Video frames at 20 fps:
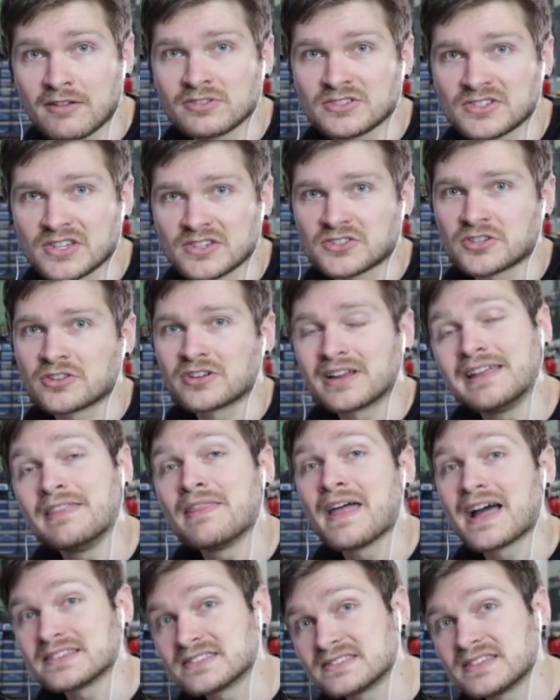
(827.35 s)
resistor in
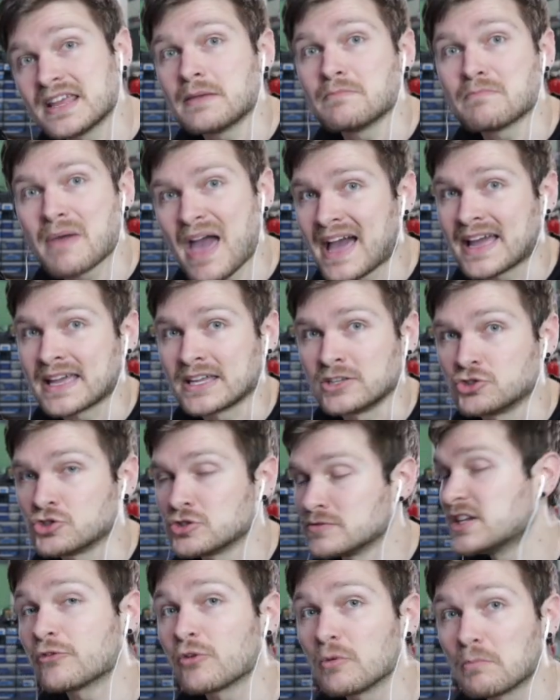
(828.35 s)
that same package.
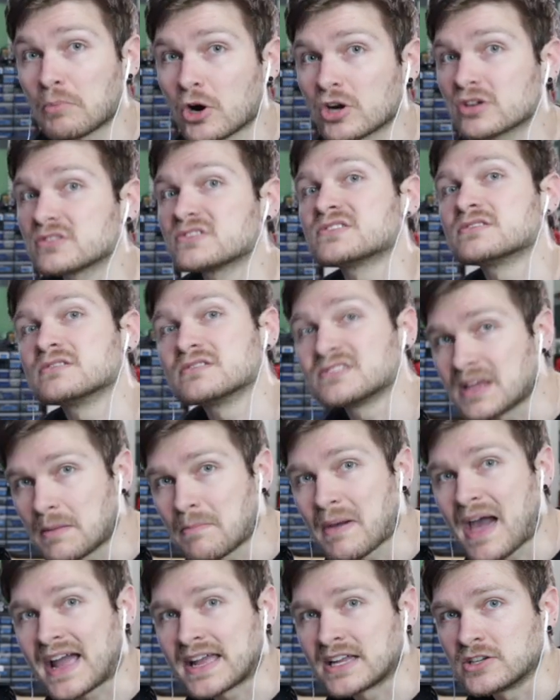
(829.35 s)
Different parts, same
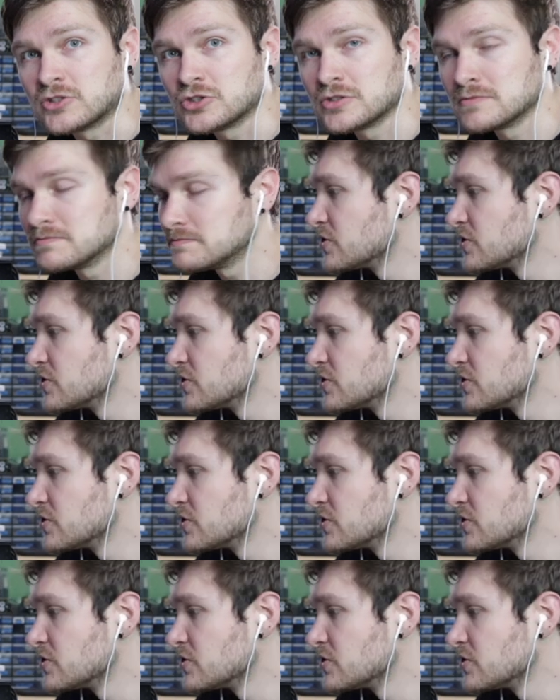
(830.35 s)
package.